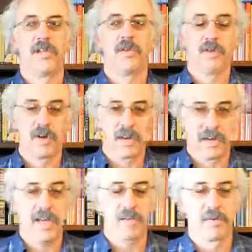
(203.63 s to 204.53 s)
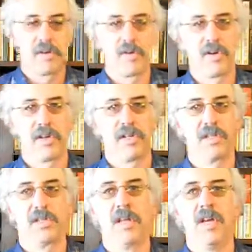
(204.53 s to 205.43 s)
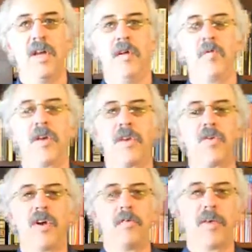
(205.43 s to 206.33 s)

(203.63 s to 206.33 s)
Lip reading: You want to connect with the audience, but you don't want